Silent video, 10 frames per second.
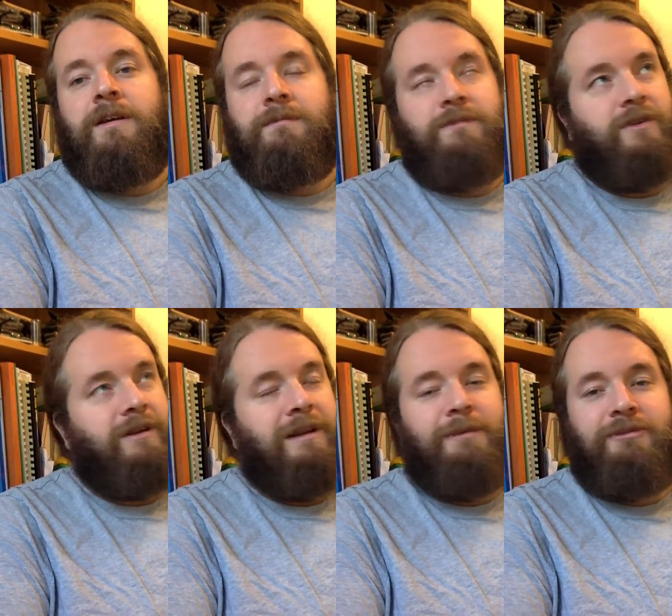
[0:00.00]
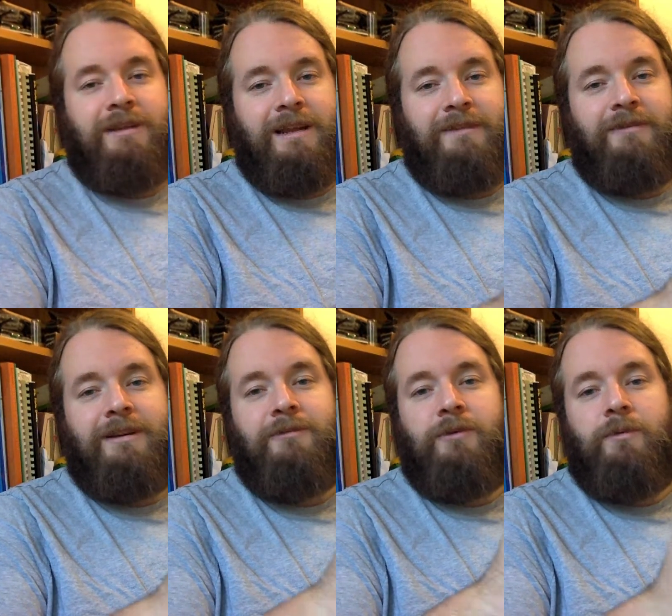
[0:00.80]
Sorry, let me try that
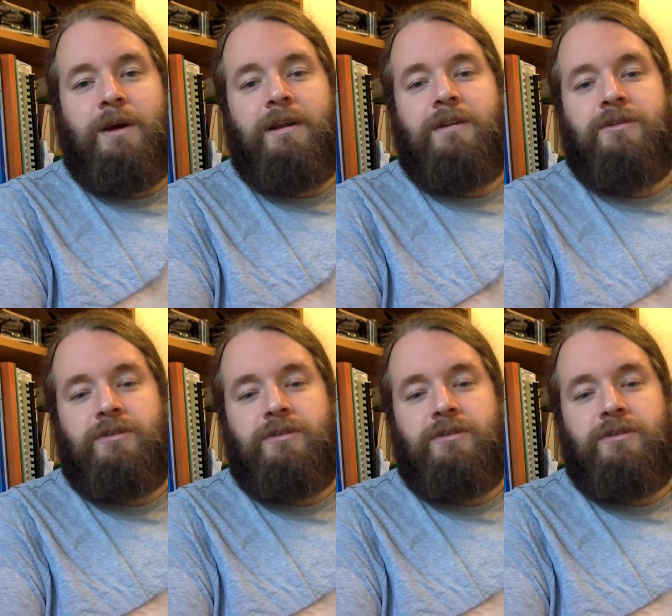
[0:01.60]
differently. You go 1,